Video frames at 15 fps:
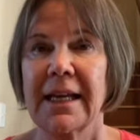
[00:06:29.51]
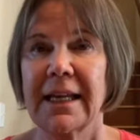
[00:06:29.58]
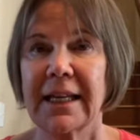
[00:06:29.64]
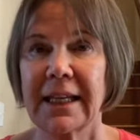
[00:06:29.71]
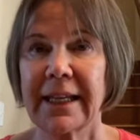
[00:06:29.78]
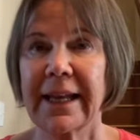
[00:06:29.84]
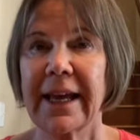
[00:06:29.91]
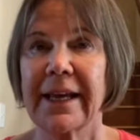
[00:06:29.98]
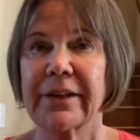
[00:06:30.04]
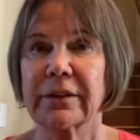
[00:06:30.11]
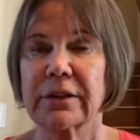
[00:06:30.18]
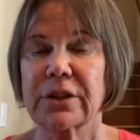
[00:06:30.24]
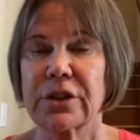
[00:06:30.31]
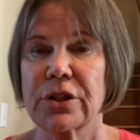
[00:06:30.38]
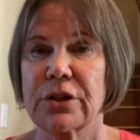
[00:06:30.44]
Inhale
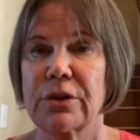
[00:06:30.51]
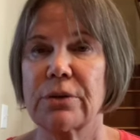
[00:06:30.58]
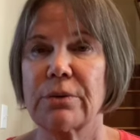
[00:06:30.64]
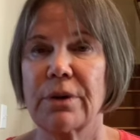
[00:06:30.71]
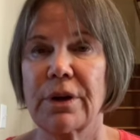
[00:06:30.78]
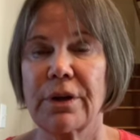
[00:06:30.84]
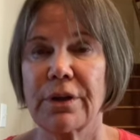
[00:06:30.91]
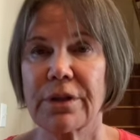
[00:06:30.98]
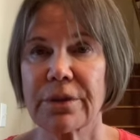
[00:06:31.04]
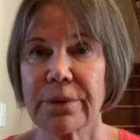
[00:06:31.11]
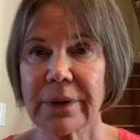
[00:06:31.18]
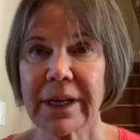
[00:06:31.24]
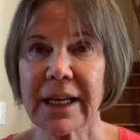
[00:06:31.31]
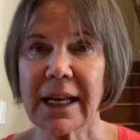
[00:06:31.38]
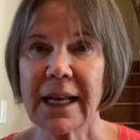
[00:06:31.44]
2,
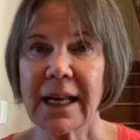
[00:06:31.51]
3,